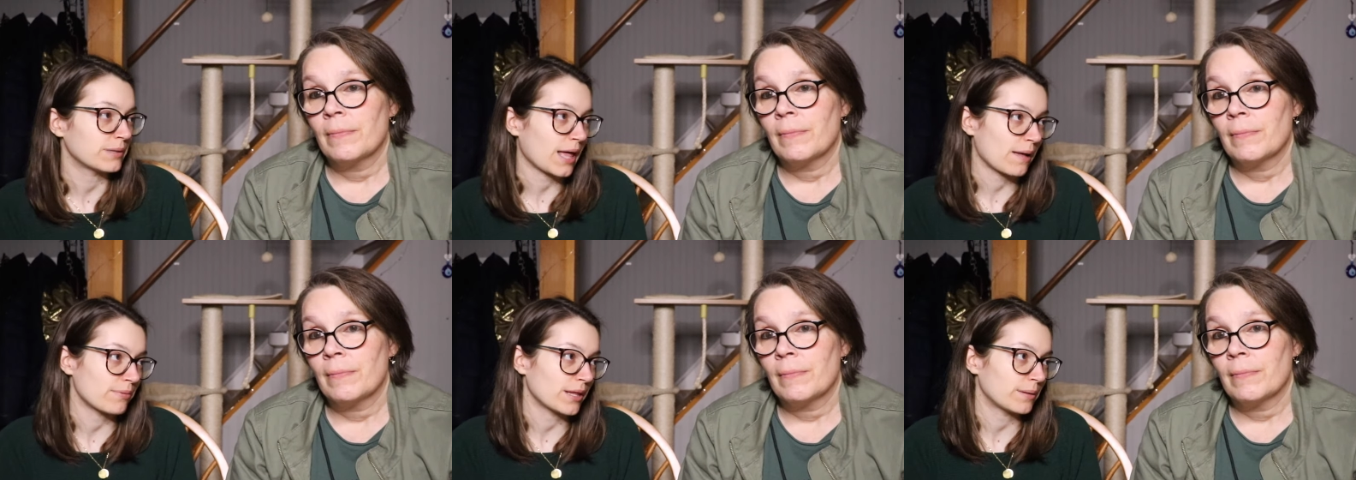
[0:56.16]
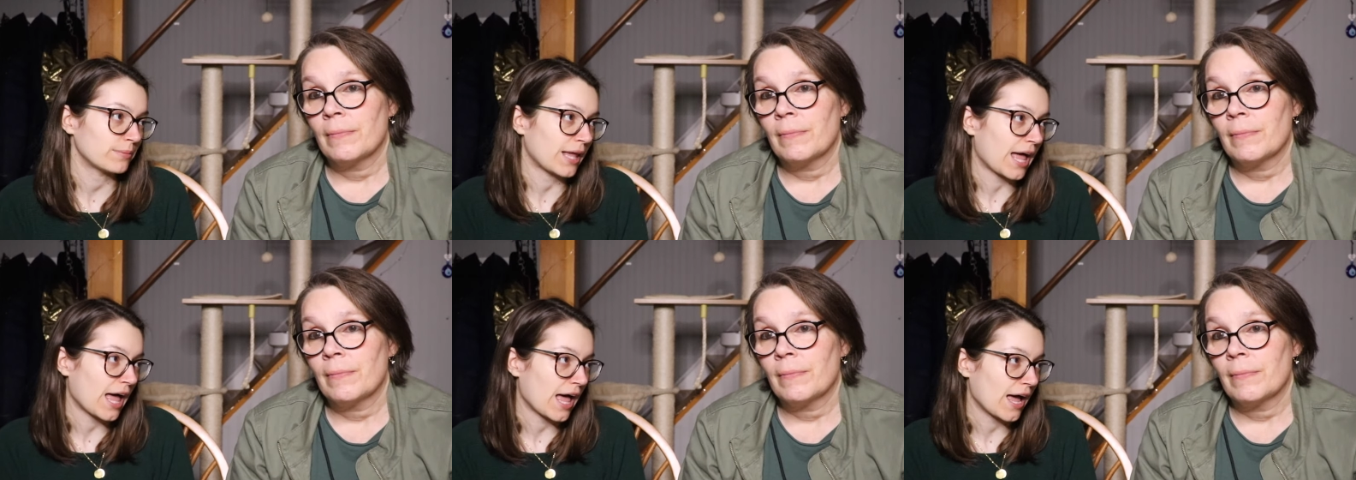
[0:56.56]
Speaker 1: blah, blah,
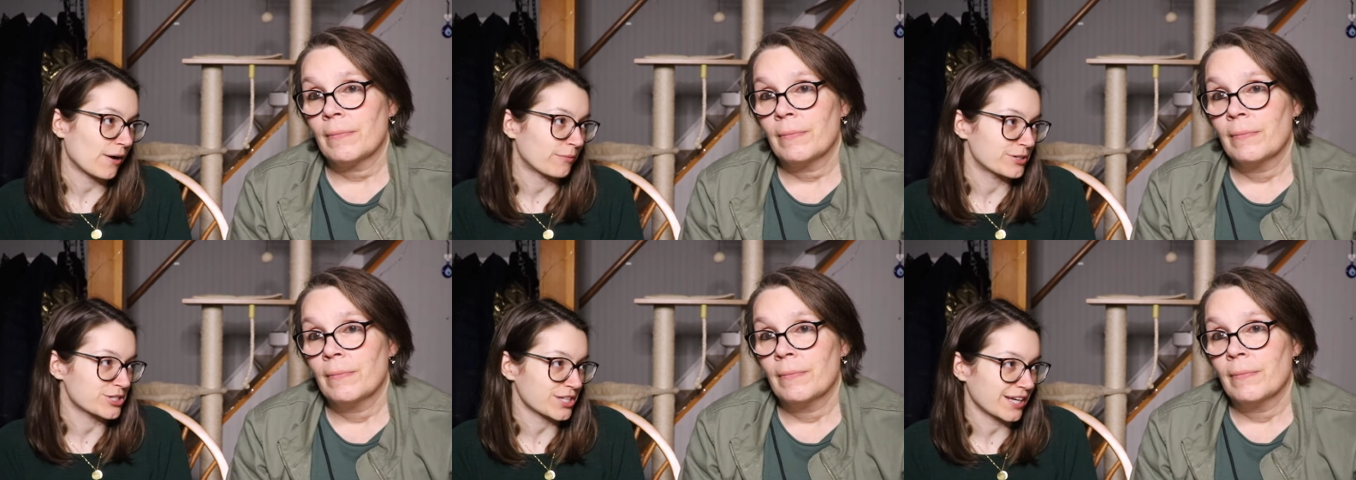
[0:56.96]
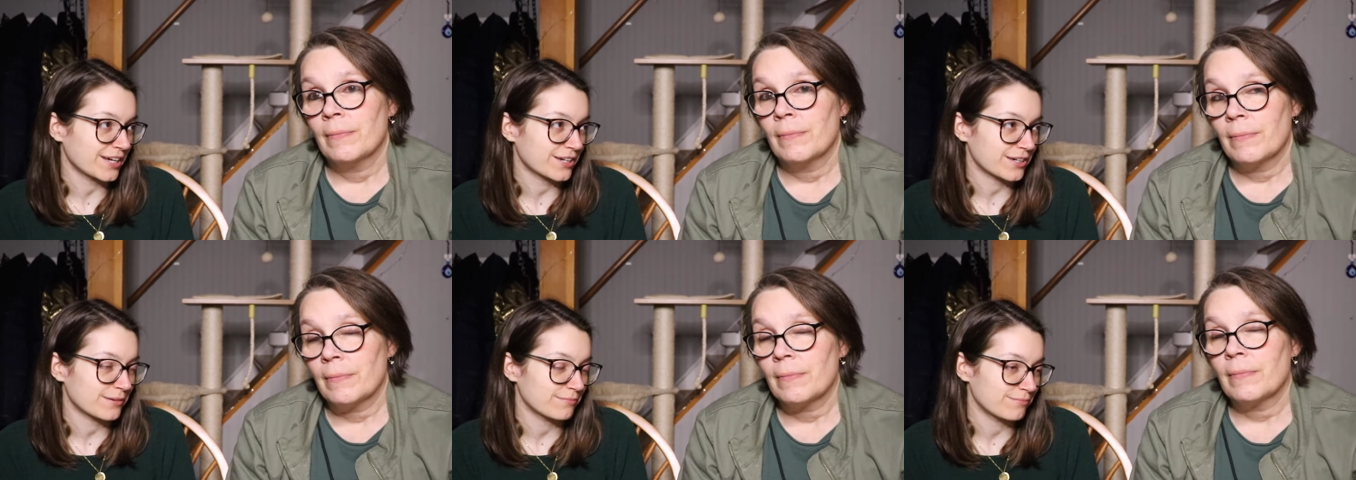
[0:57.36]
blah. Which,
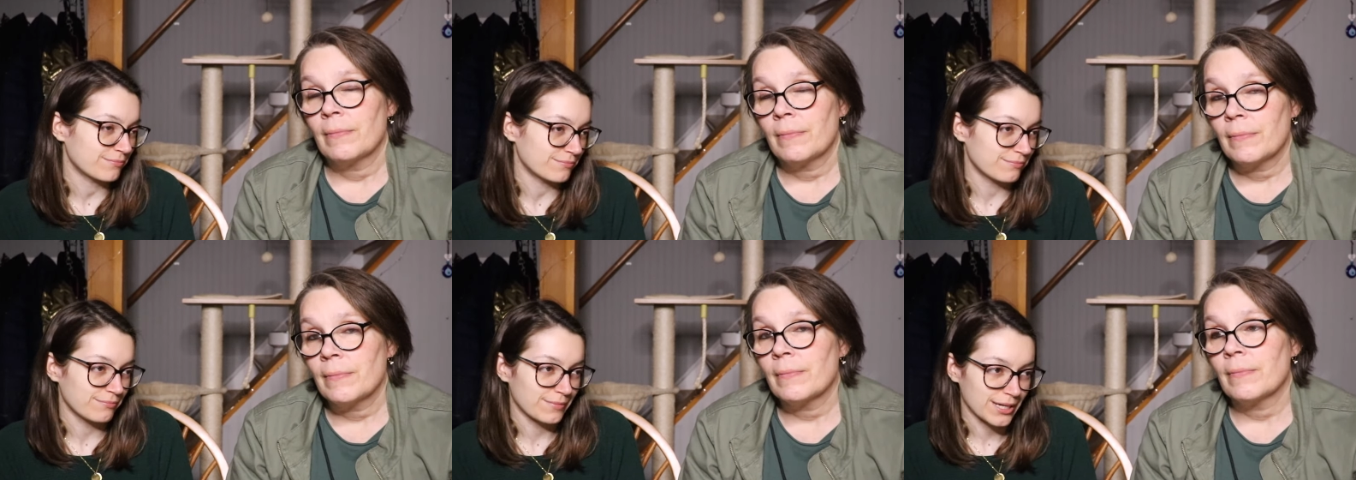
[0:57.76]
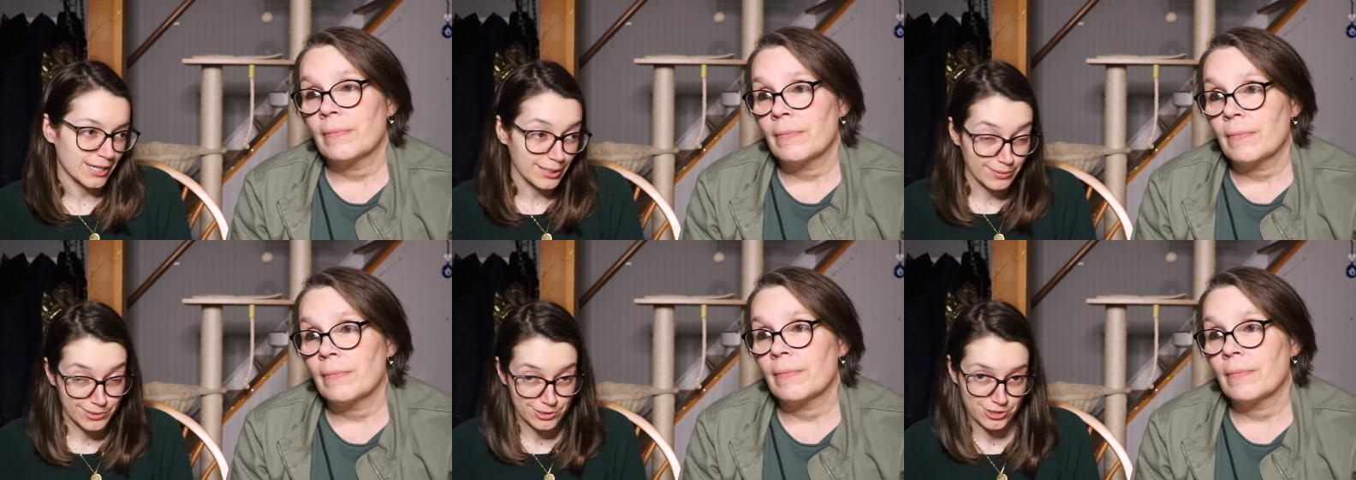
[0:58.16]
like,
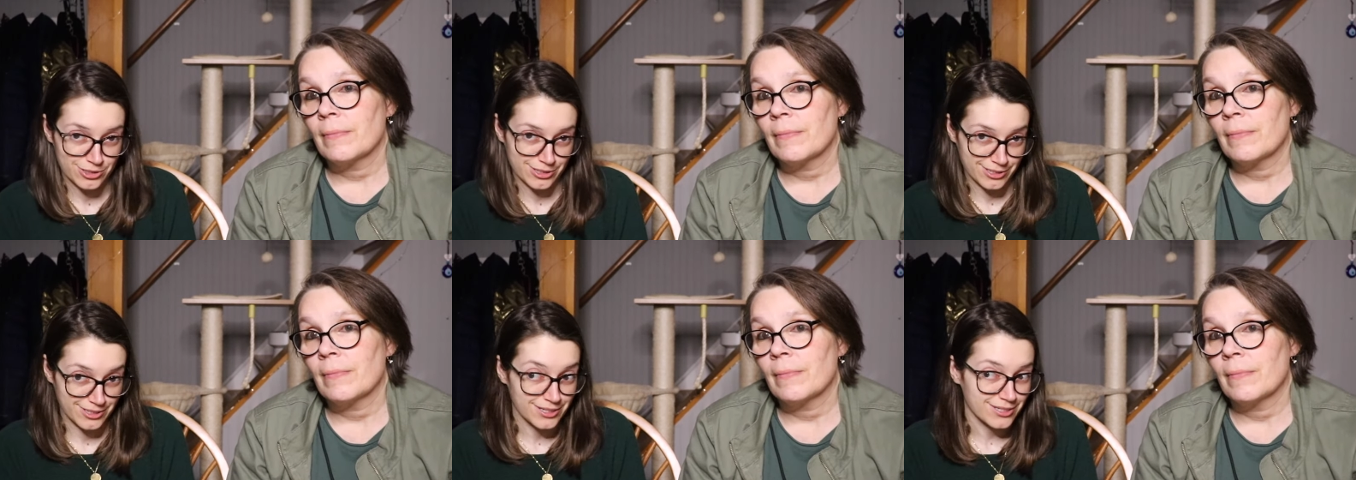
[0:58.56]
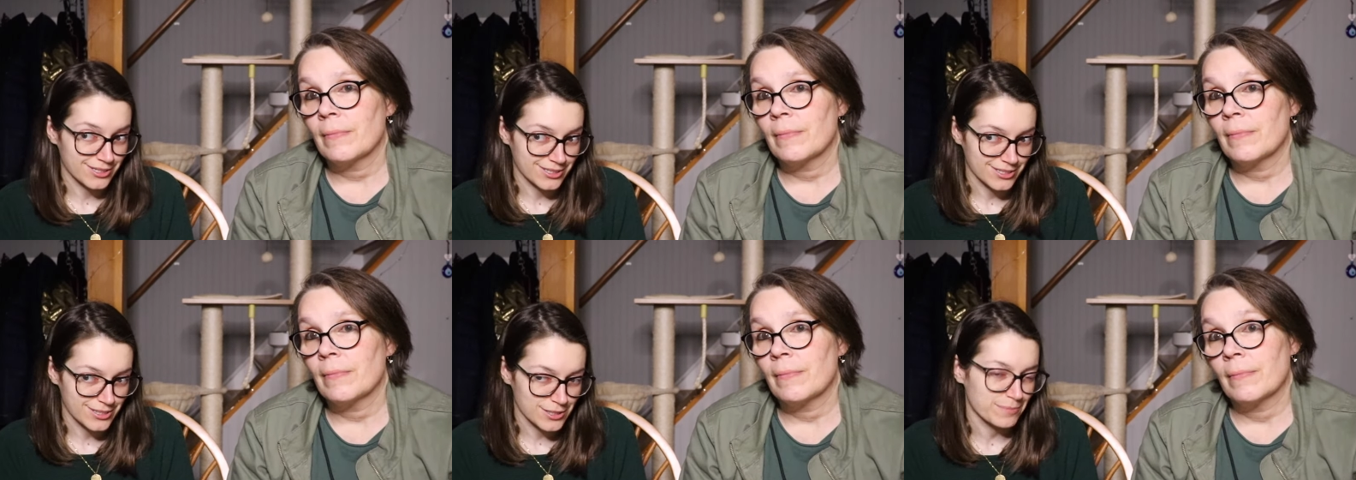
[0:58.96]
maybe she
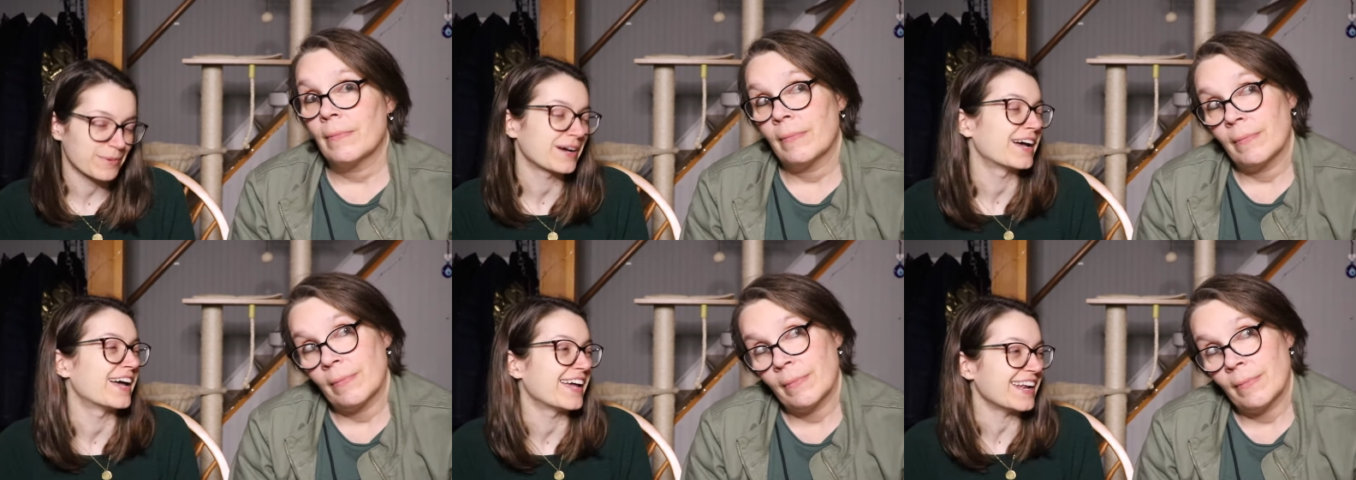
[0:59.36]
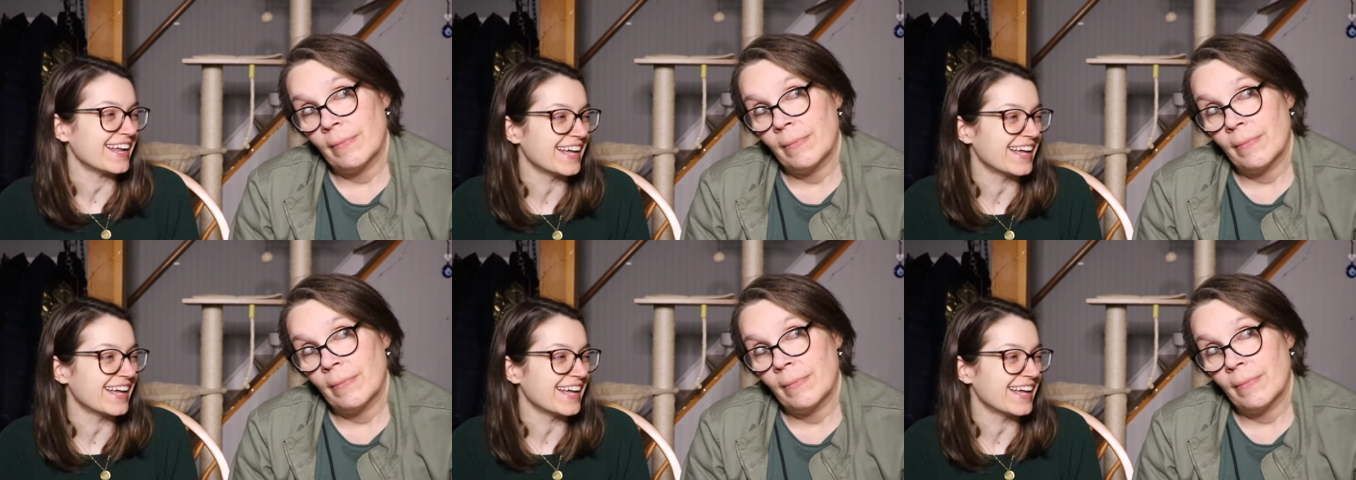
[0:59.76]
is, but